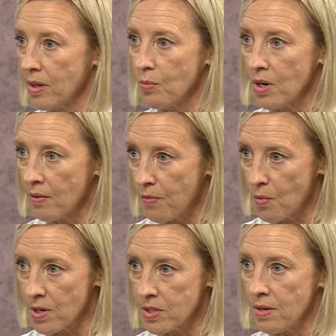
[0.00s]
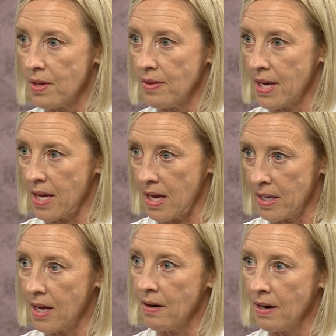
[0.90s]
the workforce so that they can
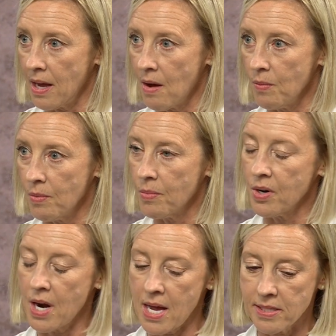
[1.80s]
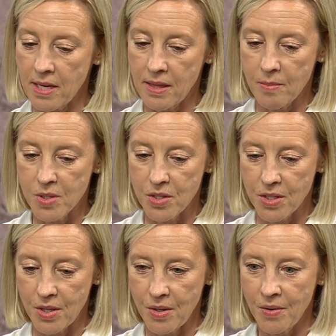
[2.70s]
carry out what we're asking them to
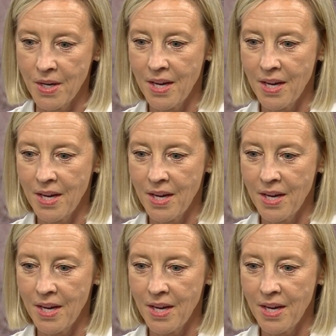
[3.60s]
do.